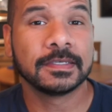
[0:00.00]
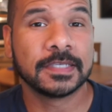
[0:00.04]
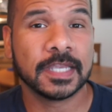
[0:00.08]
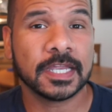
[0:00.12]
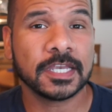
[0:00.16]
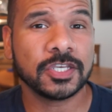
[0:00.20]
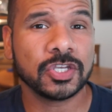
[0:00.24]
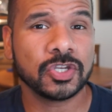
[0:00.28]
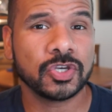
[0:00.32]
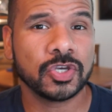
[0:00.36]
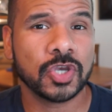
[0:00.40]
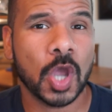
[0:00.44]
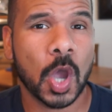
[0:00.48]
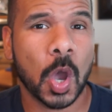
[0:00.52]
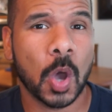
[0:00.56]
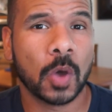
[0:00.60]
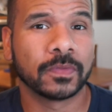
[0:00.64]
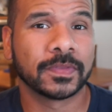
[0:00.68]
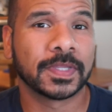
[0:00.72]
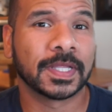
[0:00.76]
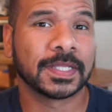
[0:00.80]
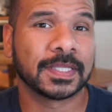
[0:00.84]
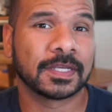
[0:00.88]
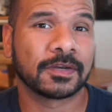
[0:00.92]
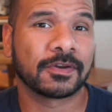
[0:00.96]
Did you know
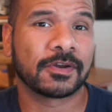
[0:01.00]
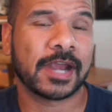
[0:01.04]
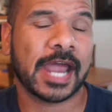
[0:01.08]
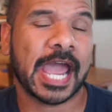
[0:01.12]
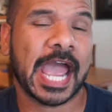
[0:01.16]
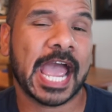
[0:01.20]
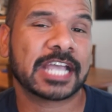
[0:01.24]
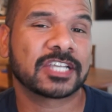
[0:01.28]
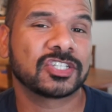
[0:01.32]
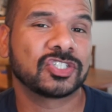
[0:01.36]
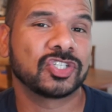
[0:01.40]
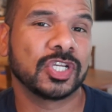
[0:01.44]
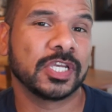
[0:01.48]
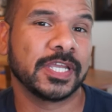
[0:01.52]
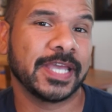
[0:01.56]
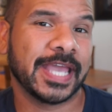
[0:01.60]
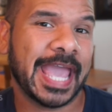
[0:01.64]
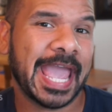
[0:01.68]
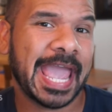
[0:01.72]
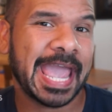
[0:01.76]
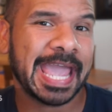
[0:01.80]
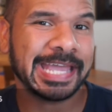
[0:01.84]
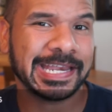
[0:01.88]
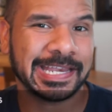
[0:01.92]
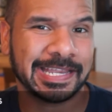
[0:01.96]
that there are actually
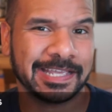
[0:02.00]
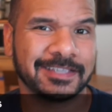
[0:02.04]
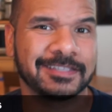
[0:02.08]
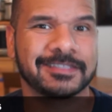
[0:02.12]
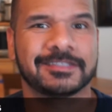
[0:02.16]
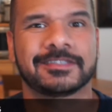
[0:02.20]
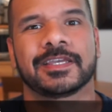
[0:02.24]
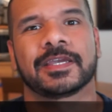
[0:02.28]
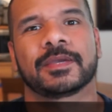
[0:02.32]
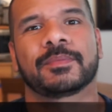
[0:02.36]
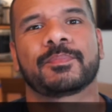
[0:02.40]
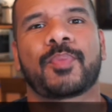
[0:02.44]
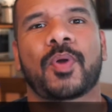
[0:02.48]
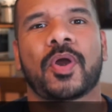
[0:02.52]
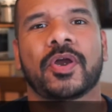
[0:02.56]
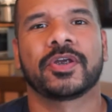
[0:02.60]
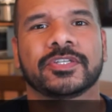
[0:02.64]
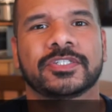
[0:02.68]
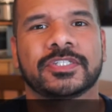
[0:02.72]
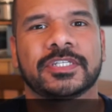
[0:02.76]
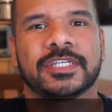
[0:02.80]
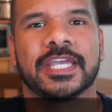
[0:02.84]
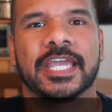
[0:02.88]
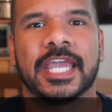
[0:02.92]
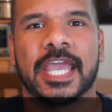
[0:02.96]
8 insect
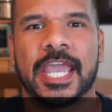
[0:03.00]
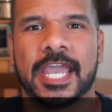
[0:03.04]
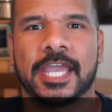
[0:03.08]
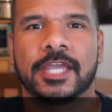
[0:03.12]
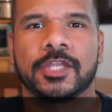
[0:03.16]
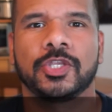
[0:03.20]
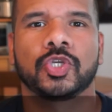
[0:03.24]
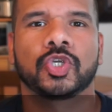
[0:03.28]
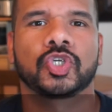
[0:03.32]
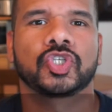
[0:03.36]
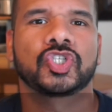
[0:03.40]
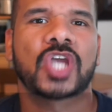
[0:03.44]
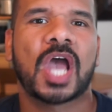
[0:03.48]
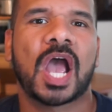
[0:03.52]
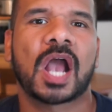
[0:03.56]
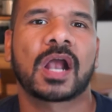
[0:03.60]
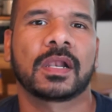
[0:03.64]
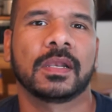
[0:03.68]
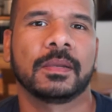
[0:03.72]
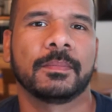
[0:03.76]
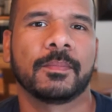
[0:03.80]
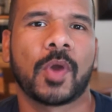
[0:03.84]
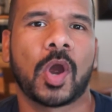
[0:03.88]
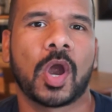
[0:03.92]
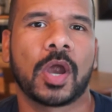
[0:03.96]
parts in your
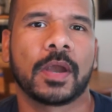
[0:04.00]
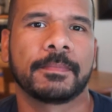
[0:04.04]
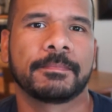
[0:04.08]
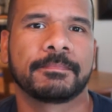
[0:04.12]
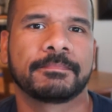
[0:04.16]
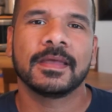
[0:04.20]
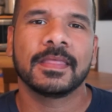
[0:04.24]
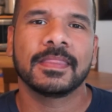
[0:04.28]
chocolate bar?